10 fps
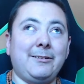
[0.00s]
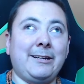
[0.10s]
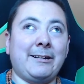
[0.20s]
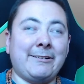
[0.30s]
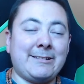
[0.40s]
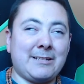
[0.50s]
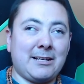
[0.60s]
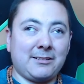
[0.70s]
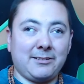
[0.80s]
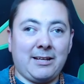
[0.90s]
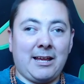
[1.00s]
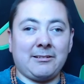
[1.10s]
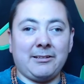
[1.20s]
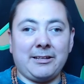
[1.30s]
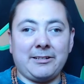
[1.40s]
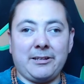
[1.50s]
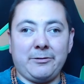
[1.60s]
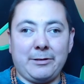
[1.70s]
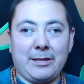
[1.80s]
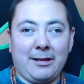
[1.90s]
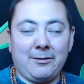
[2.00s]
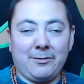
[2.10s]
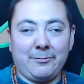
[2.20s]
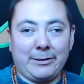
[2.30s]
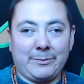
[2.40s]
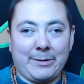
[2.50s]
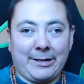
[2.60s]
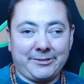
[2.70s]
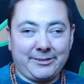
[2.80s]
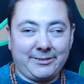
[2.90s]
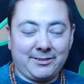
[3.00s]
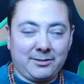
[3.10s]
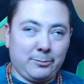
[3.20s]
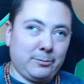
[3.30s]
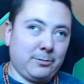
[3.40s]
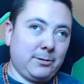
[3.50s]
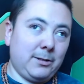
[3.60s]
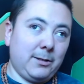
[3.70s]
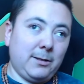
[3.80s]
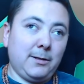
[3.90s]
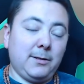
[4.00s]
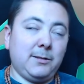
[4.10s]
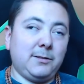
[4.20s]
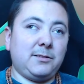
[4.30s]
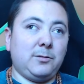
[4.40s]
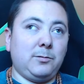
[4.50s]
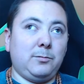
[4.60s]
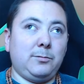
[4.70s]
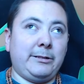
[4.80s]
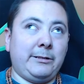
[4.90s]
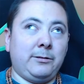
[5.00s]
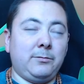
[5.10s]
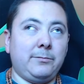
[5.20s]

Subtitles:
Aries has a lot to do with passion, so you know,